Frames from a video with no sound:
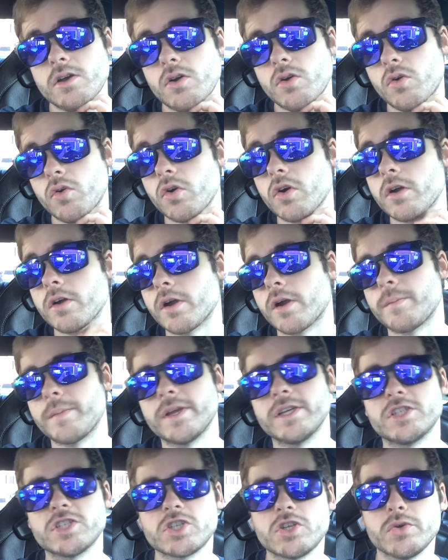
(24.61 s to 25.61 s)
or I
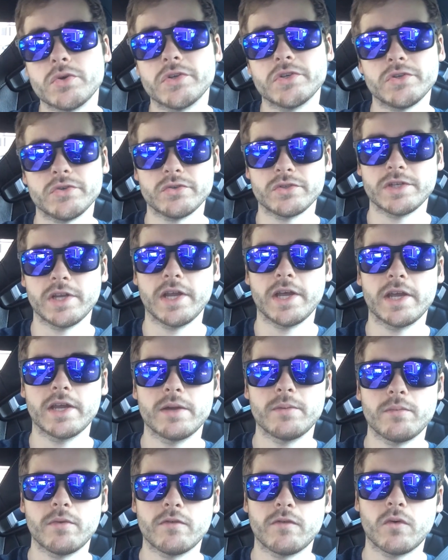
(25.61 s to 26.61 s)
may just do it Tuesday
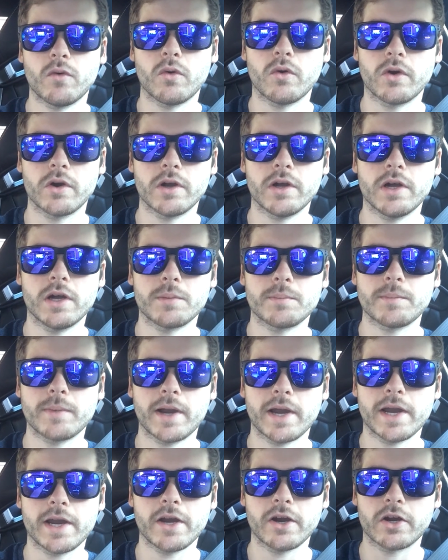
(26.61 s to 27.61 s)
before uh,
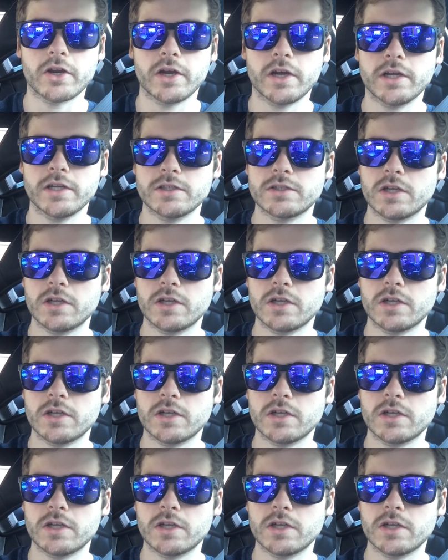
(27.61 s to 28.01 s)
my haircut.